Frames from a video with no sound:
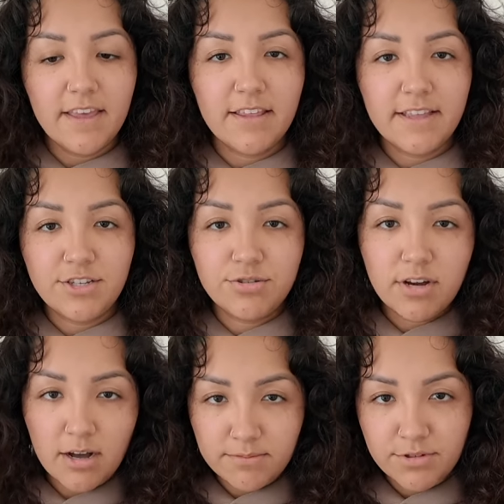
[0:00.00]
then they do
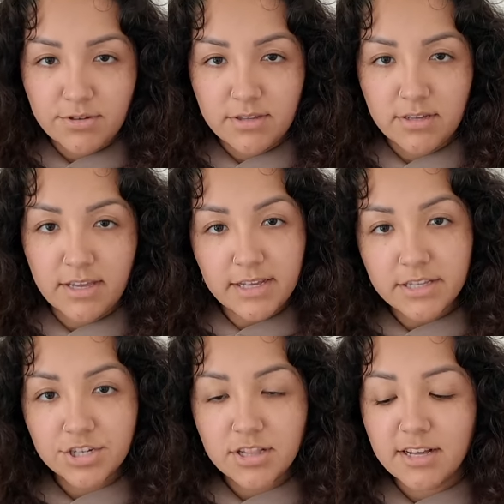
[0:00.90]
come to the
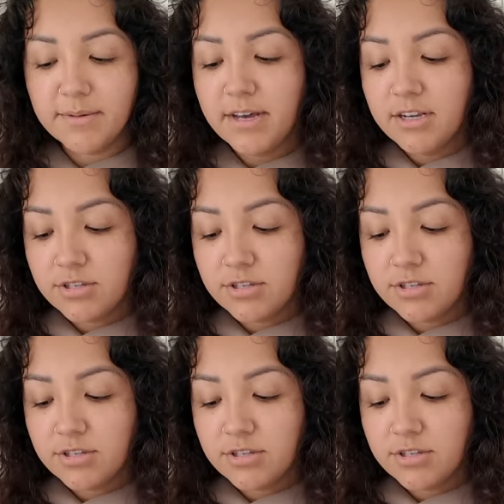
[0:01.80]
English club.